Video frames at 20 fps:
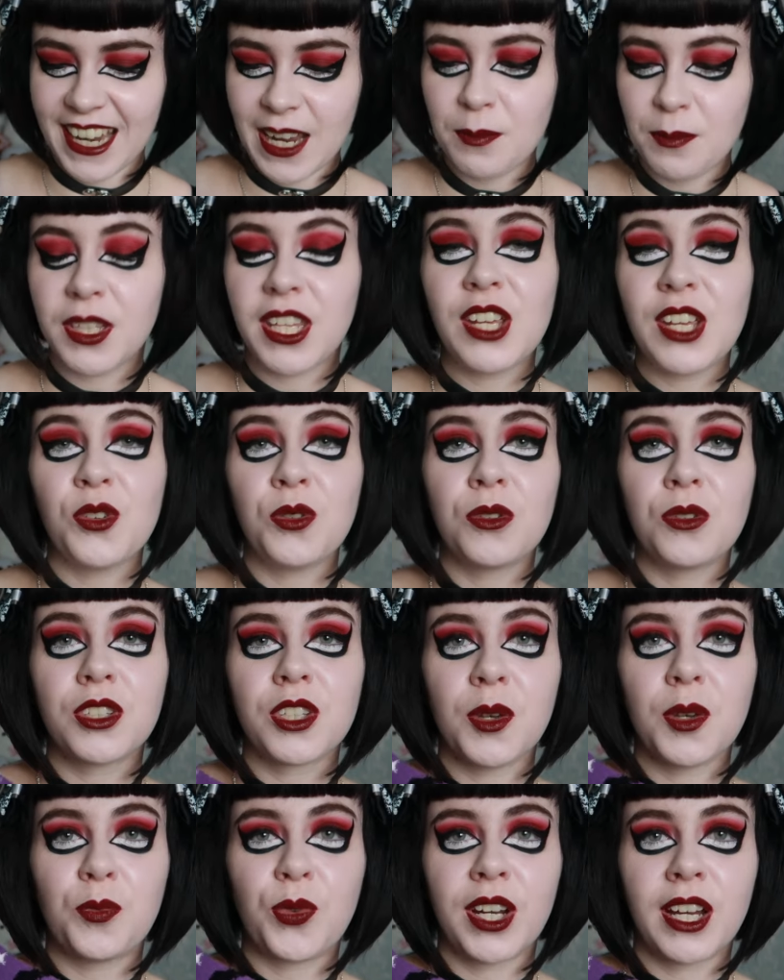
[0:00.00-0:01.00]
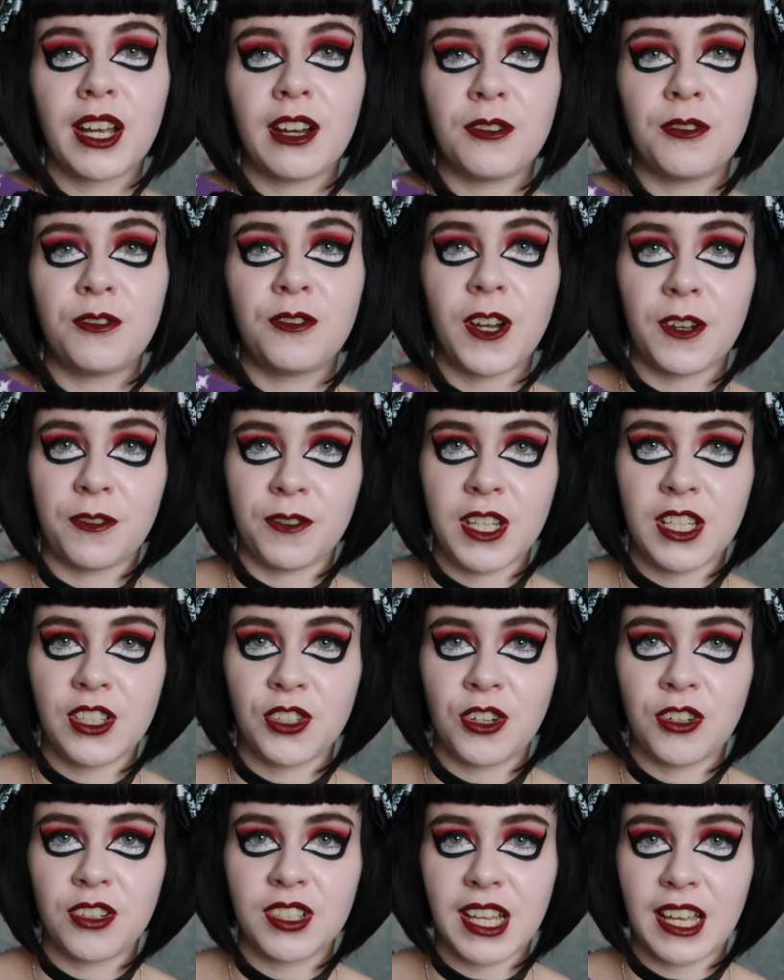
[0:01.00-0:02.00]
But they also bring out fluffy
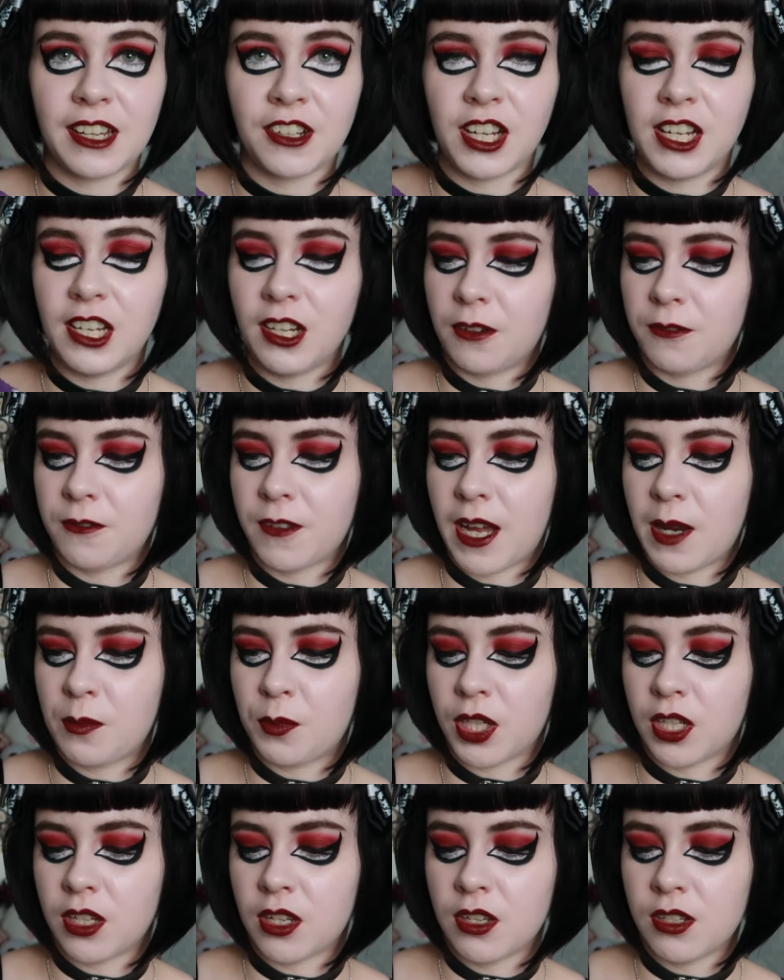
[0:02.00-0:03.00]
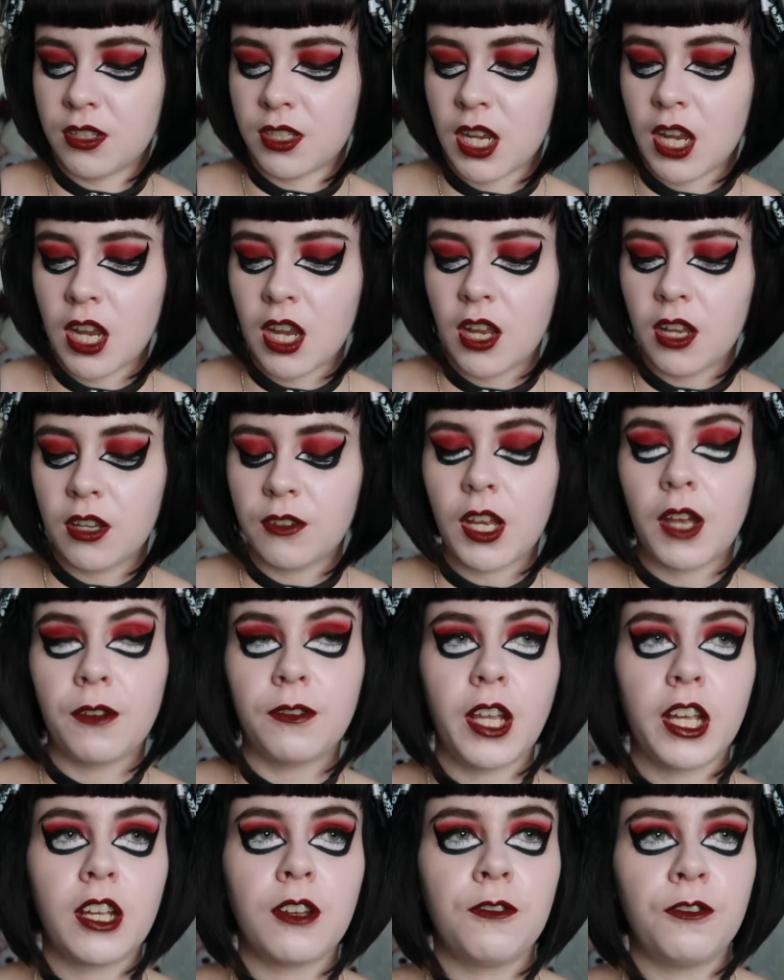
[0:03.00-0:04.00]
socks, and I love that because
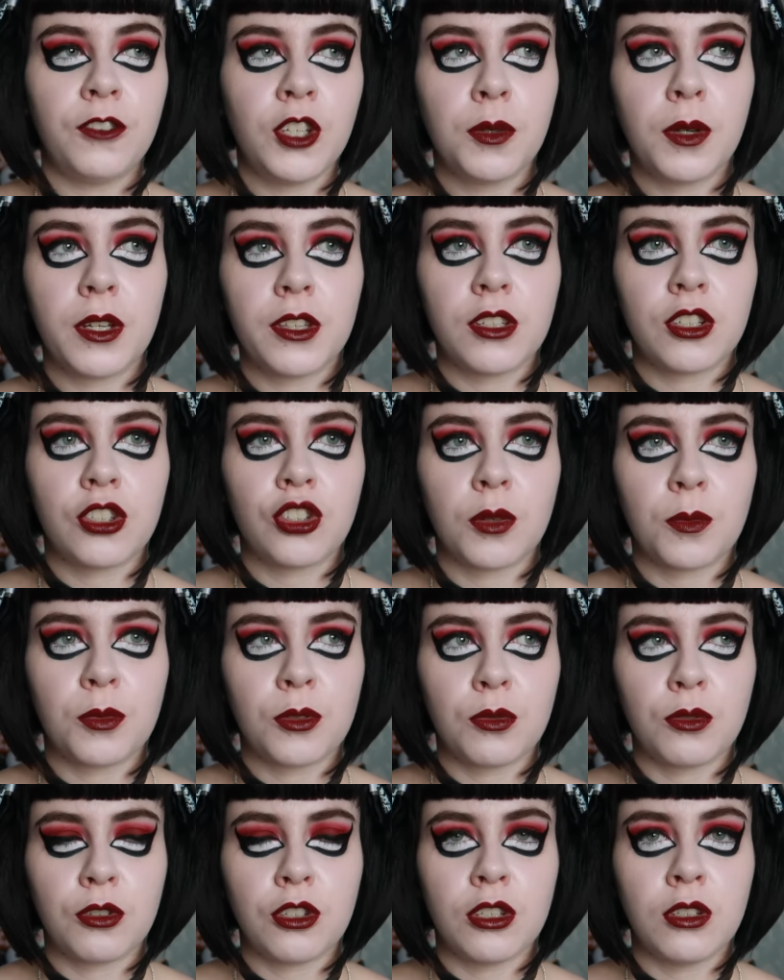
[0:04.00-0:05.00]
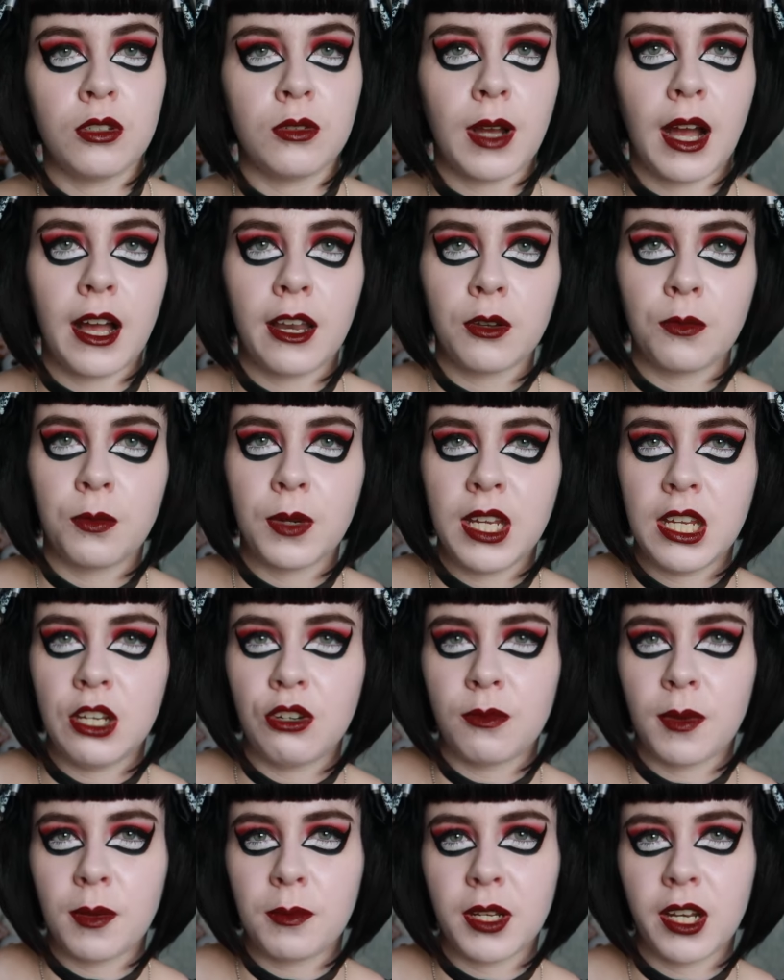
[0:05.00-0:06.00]
like a few other shops will do Halloween
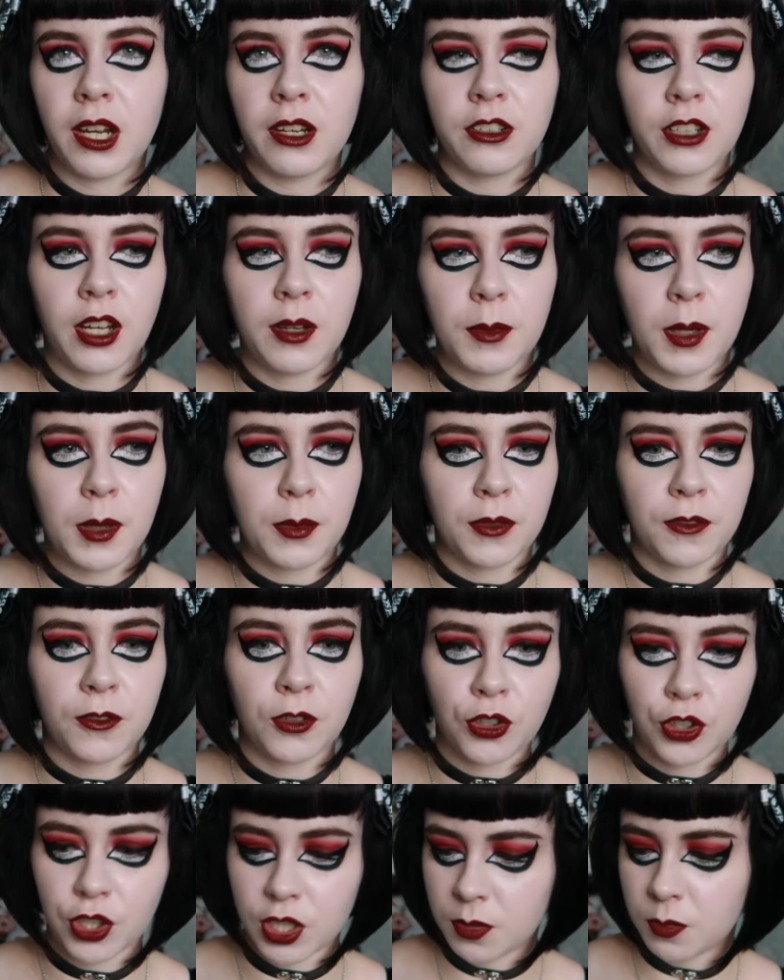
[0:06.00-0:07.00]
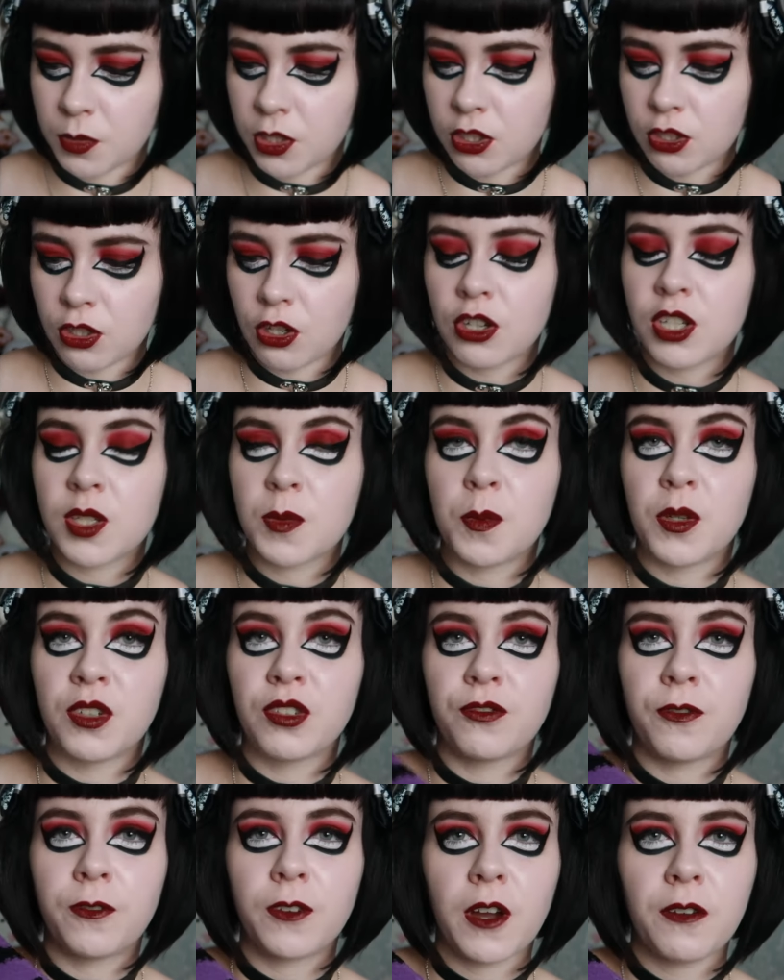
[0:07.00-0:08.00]
or maybe like Nightmare Before Christmas socks,
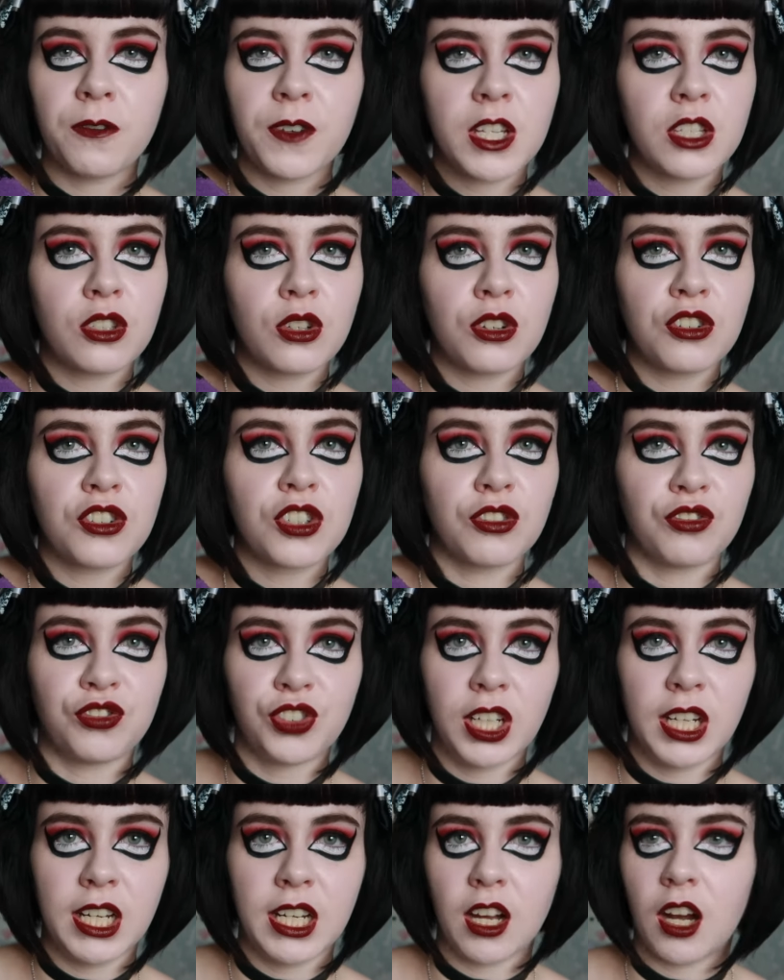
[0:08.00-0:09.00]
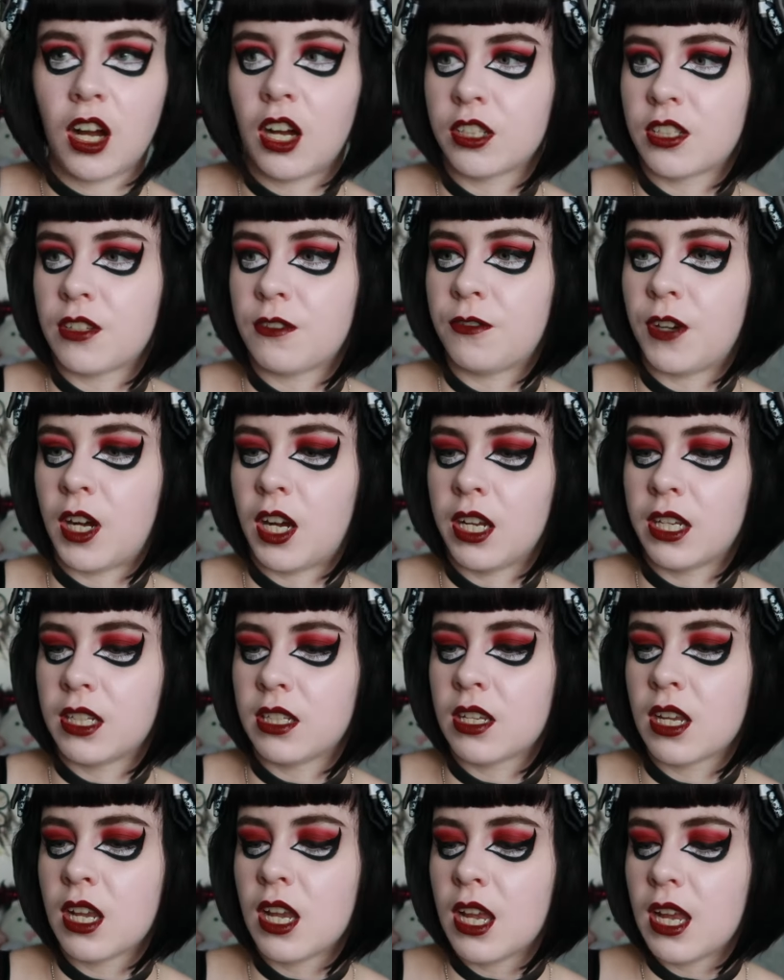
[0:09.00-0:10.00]
but fluffy socks are really hard to
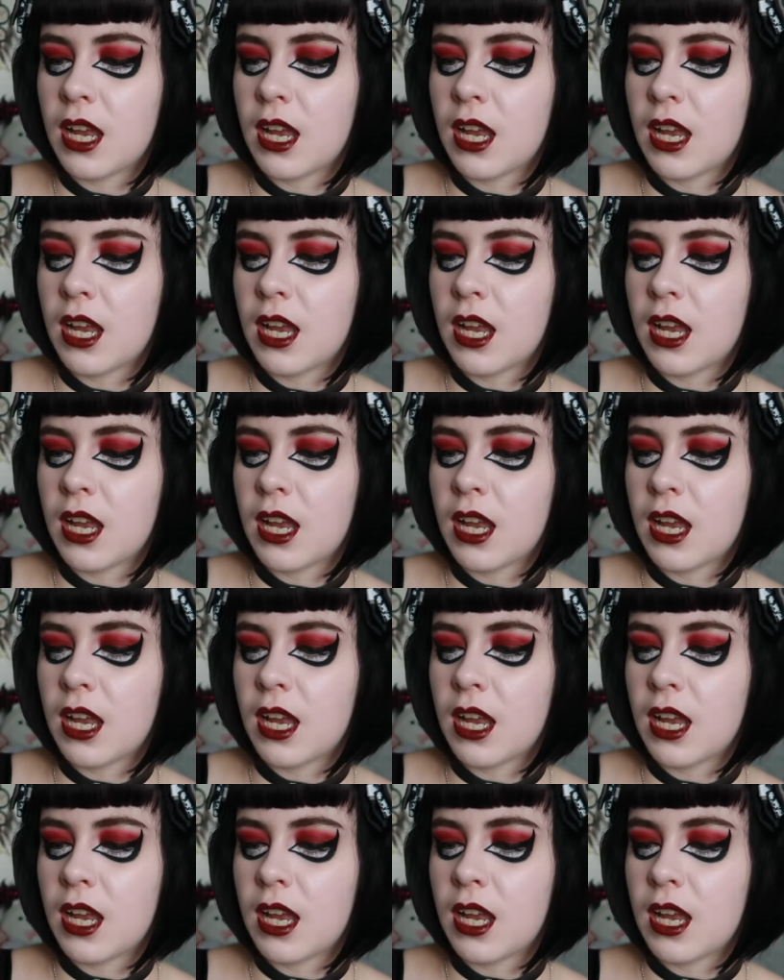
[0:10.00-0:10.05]
find.